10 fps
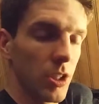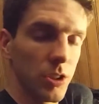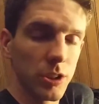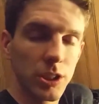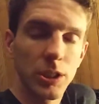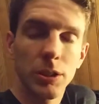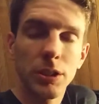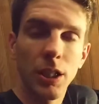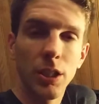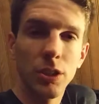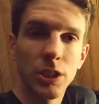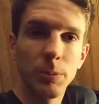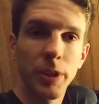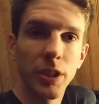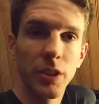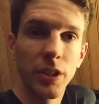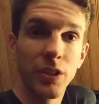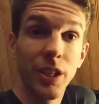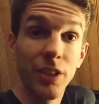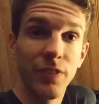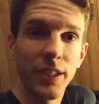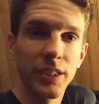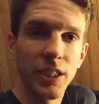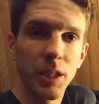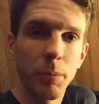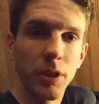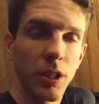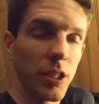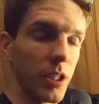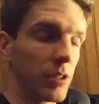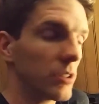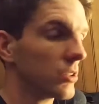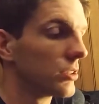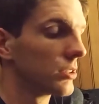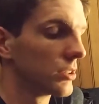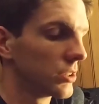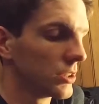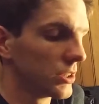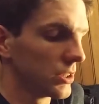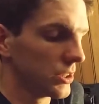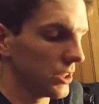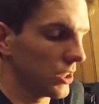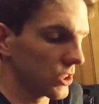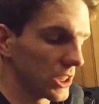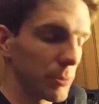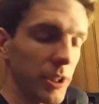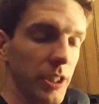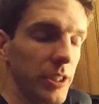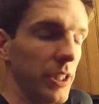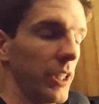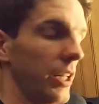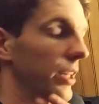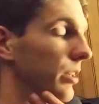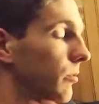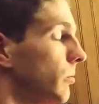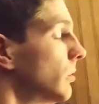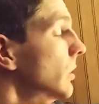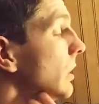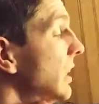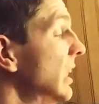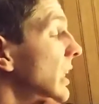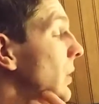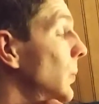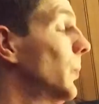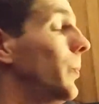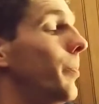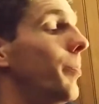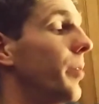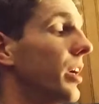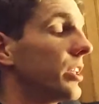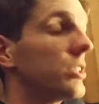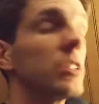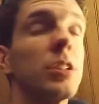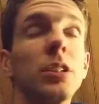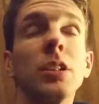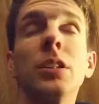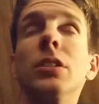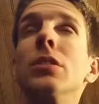I'll explain it later if I decide to put it in. I'll explain it in editing. But,